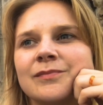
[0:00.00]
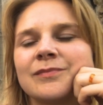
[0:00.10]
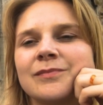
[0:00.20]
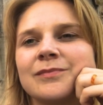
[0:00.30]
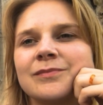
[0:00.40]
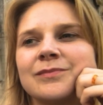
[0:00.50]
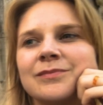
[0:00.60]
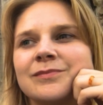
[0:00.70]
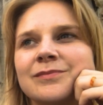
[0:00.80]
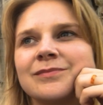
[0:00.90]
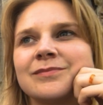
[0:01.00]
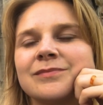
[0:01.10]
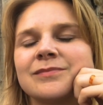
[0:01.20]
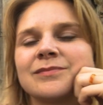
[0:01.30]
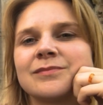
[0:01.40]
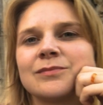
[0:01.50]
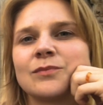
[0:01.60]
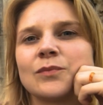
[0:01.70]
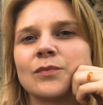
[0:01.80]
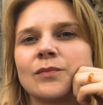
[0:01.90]

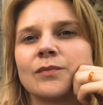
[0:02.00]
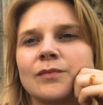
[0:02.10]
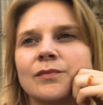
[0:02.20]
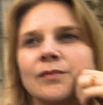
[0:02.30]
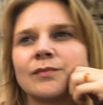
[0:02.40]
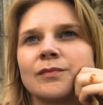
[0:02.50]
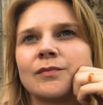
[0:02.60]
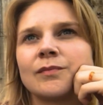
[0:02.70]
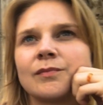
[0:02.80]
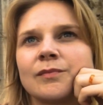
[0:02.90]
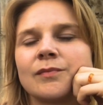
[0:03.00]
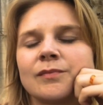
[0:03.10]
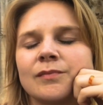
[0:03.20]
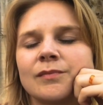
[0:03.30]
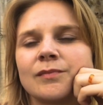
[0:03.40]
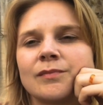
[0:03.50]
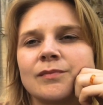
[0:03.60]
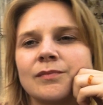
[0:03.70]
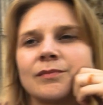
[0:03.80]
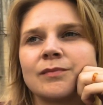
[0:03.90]

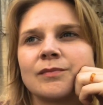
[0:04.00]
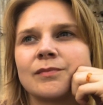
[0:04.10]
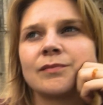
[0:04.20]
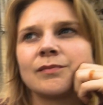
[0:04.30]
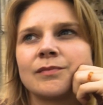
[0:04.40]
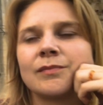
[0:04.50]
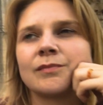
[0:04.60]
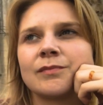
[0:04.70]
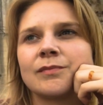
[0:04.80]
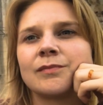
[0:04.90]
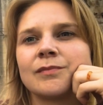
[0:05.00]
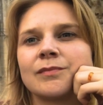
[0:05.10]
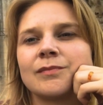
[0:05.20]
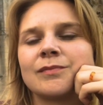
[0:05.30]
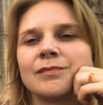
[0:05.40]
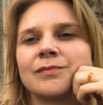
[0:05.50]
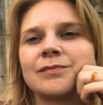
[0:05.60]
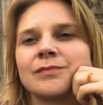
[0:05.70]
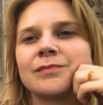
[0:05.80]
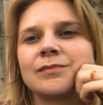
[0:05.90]

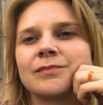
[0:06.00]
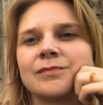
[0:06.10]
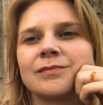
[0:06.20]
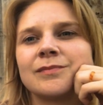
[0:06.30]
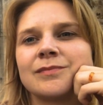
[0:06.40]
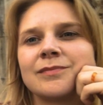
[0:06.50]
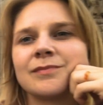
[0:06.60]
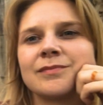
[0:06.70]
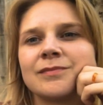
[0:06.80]
This person isn't speaking.